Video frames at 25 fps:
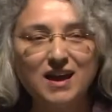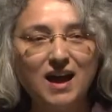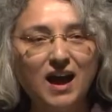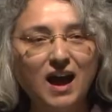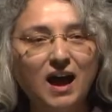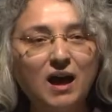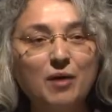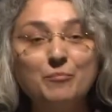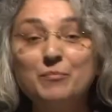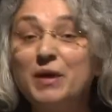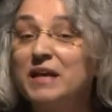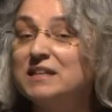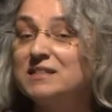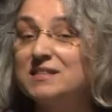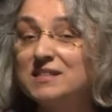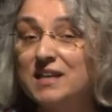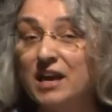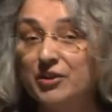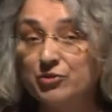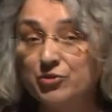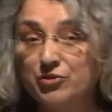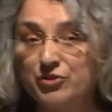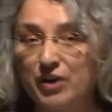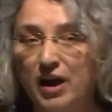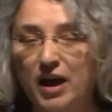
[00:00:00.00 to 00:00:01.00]
um,
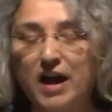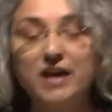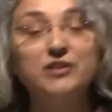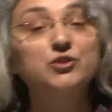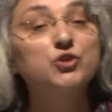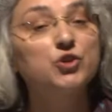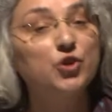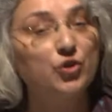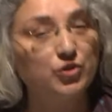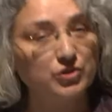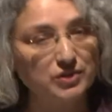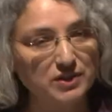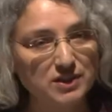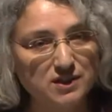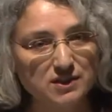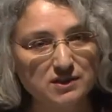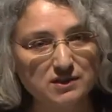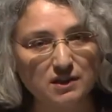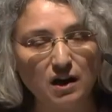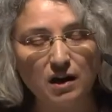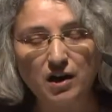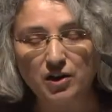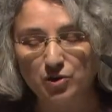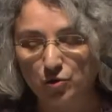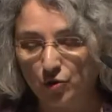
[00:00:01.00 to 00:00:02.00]
etc. And
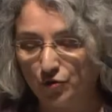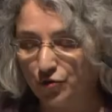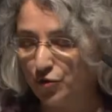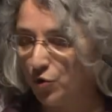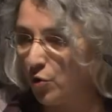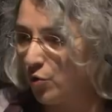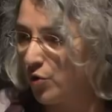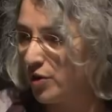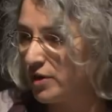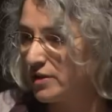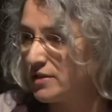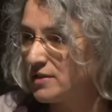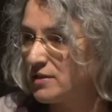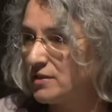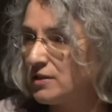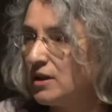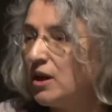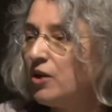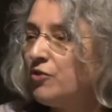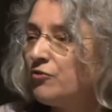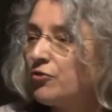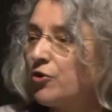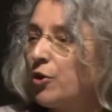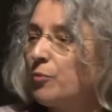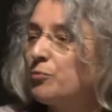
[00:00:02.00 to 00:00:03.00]
Kurdistan, of course,
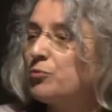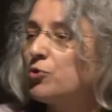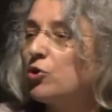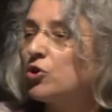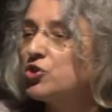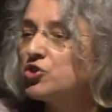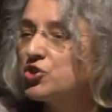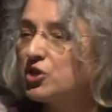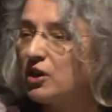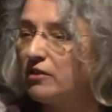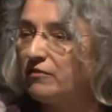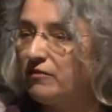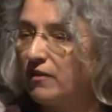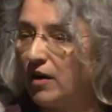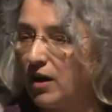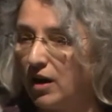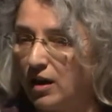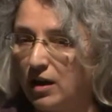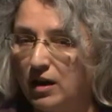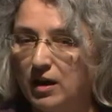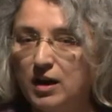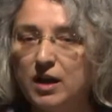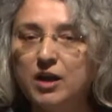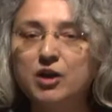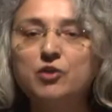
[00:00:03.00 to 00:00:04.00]
from Rojava,
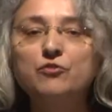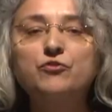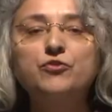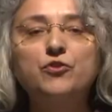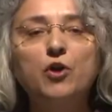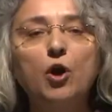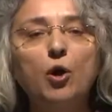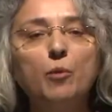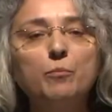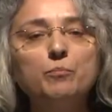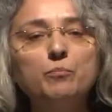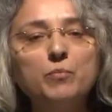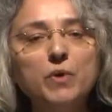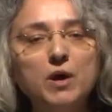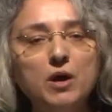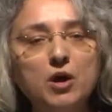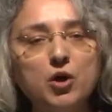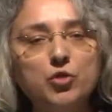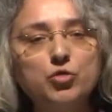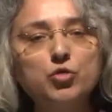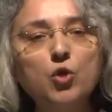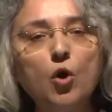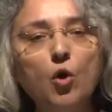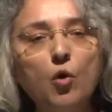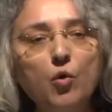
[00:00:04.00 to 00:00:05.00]
from
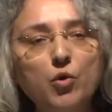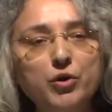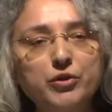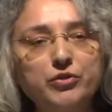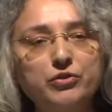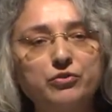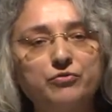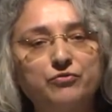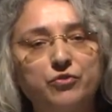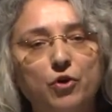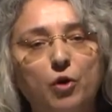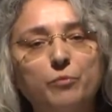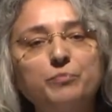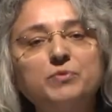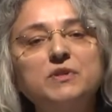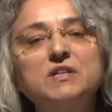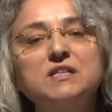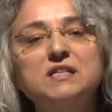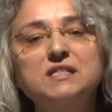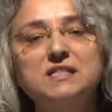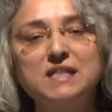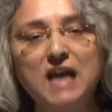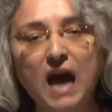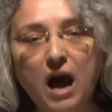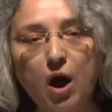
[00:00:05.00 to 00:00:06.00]
north, from the
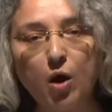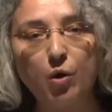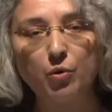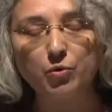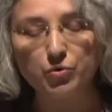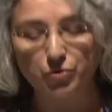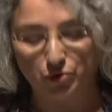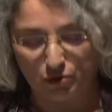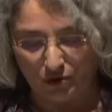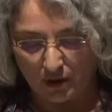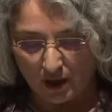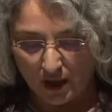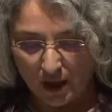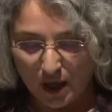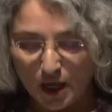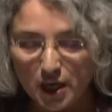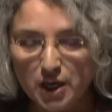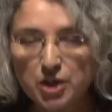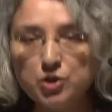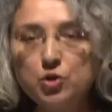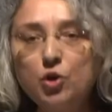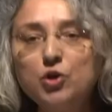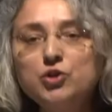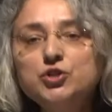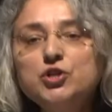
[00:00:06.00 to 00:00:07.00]
south,
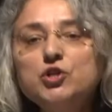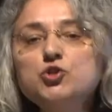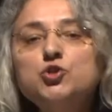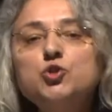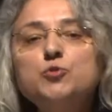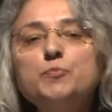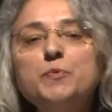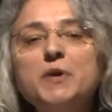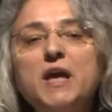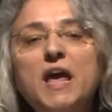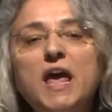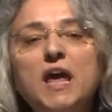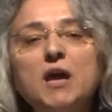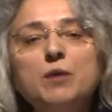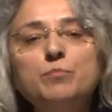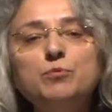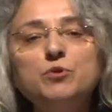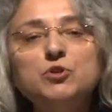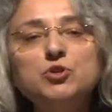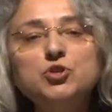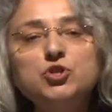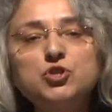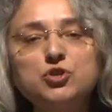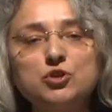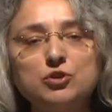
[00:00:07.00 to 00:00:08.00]
in order to be
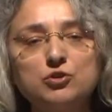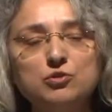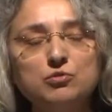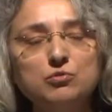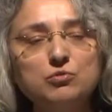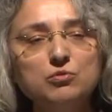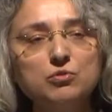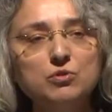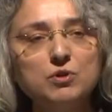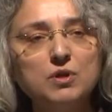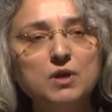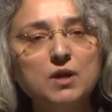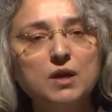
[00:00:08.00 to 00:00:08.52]
able to